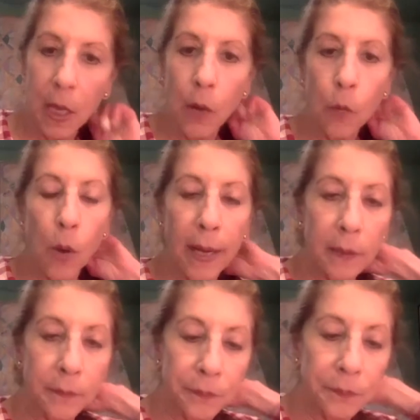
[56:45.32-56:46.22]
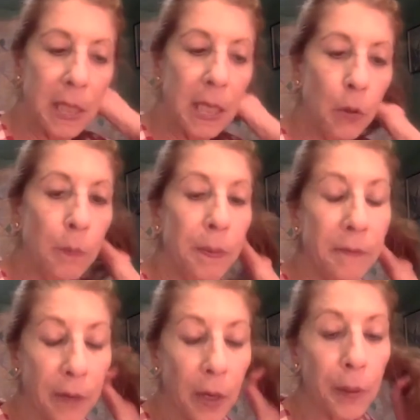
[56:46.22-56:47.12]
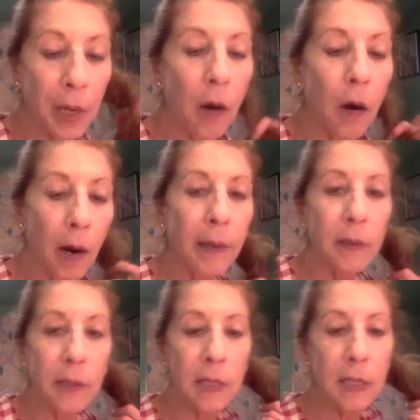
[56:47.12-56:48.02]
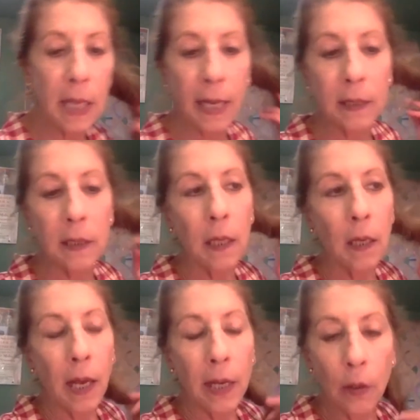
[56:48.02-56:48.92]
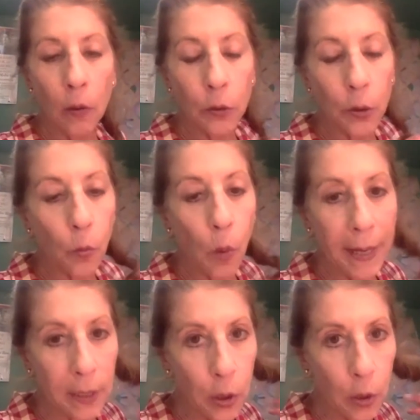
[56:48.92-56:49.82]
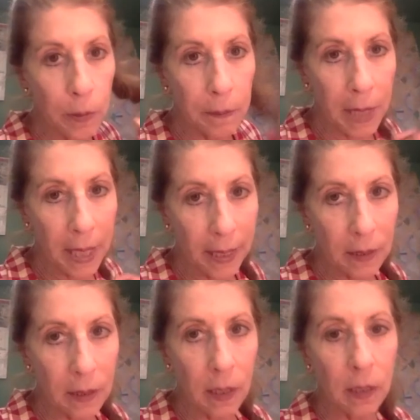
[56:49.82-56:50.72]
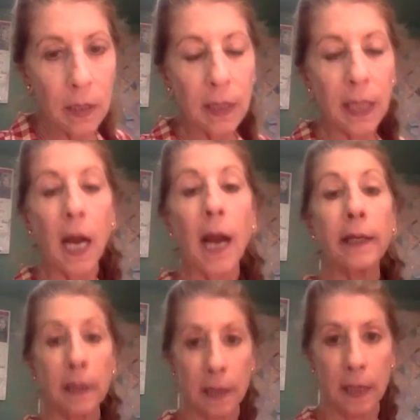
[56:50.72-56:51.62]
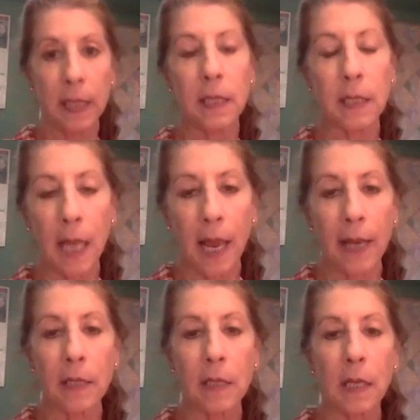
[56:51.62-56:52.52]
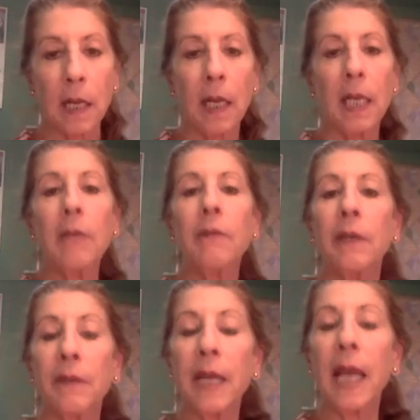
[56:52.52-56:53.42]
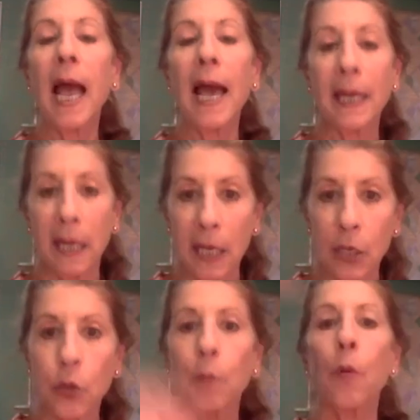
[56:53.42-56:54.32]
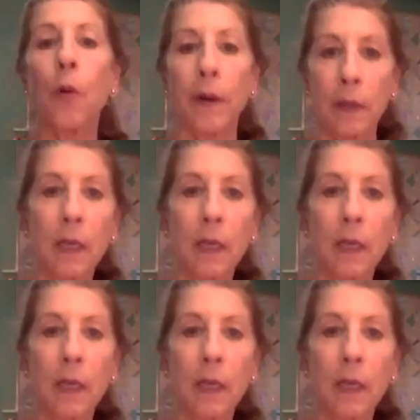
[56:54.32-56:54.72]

Well, it will be very hard to send an older white Cuban man to the island these days, even if he had any support.